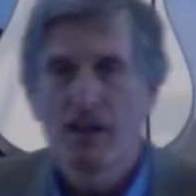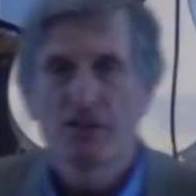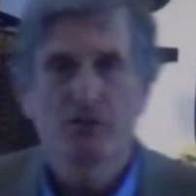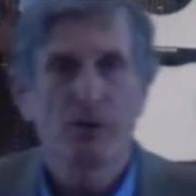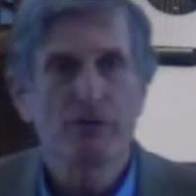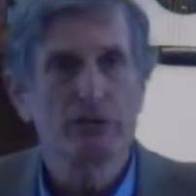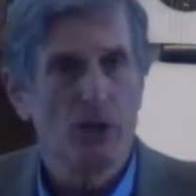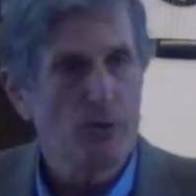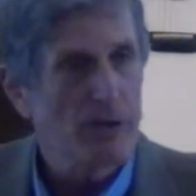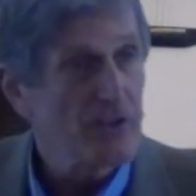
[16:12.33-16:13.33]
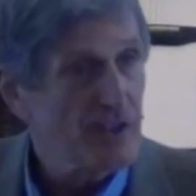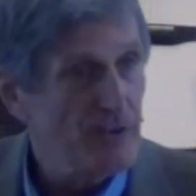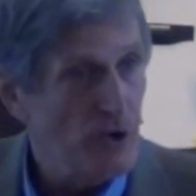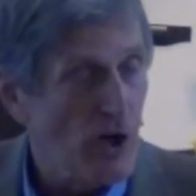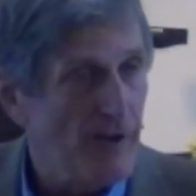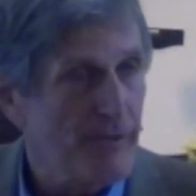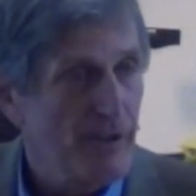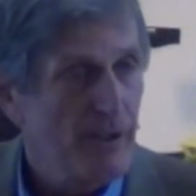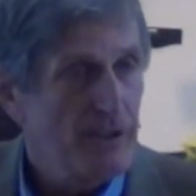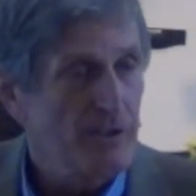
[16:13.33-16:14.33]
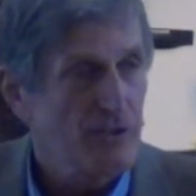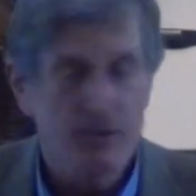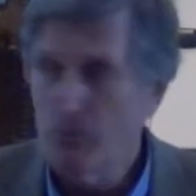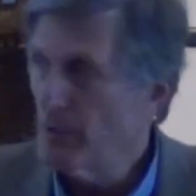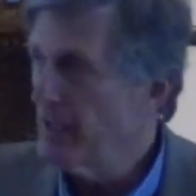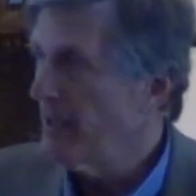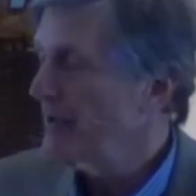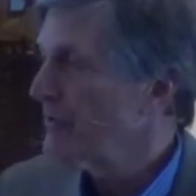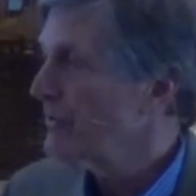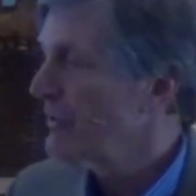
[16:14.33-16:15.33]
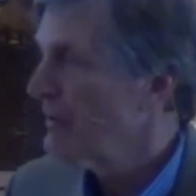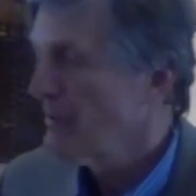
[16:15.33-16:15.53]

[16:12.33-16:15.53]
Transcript: sort of clone ourselves off to someone else.